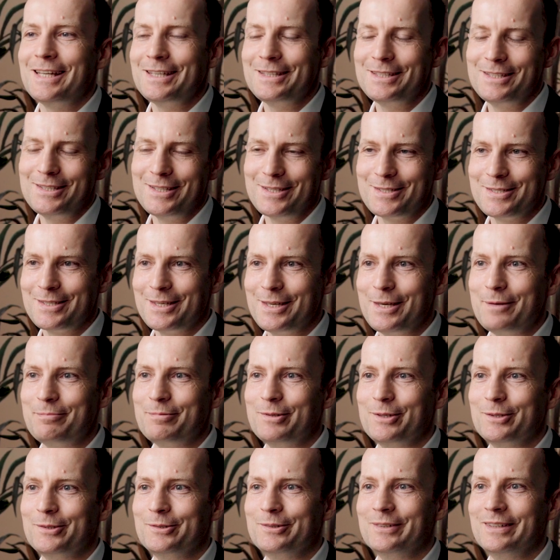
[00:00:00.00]
I landed at
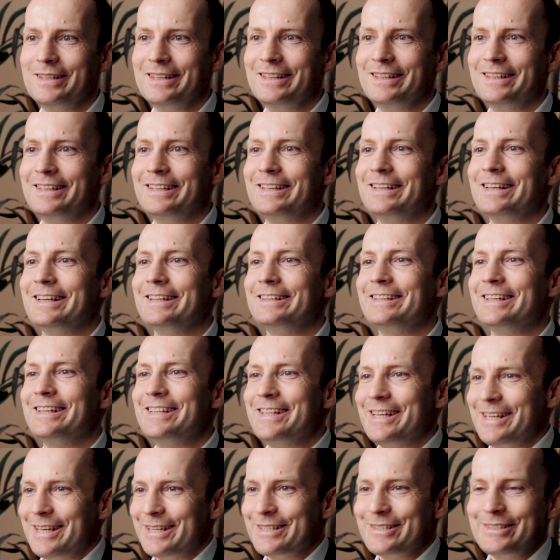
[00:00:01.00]
Schiphol, and
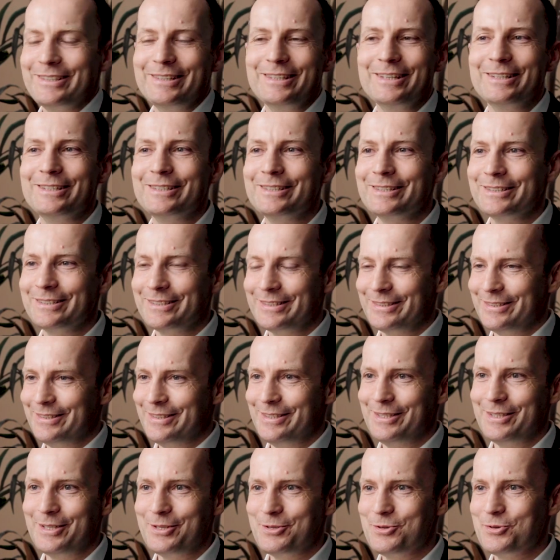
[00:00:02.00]
then I actually
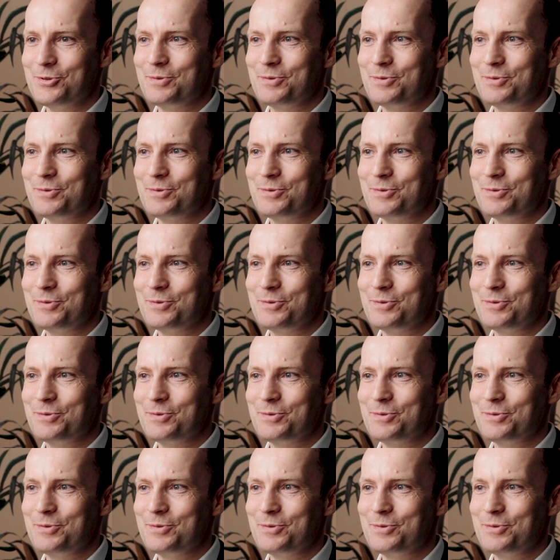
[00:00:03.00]
learned in the